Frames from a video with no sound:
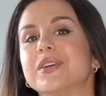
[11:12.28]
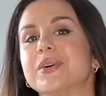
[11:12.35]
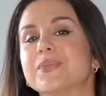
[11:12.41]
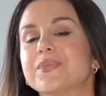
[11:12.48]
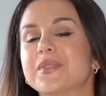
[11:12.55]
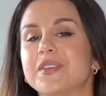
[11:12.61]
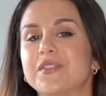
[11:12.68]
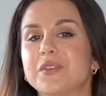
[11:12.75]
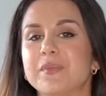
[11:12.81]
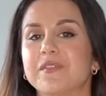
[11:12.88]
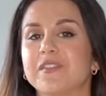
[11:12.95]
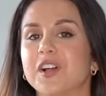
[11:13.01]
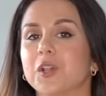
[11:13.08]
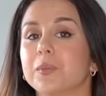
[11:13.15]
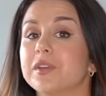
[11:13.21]
so if you've
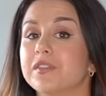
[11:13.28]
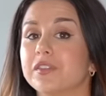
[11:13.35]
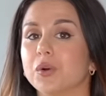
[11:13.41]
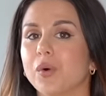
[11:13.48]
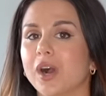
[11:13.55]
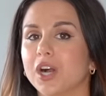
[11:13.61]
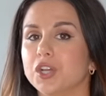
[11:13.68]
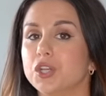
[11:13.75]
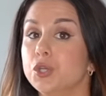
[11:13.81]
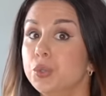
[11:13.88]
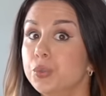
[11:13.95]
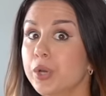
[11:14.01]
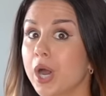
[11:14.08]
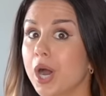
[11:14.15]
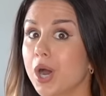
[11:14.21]
been following me for a while,
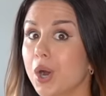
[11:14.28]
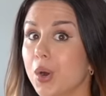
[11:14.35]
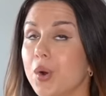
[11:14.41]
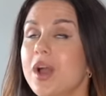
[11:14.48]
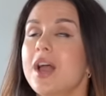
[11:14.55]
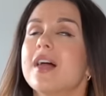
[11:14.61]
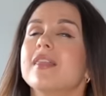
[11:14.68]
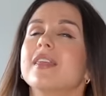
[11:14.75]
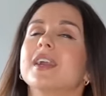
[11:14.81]
you know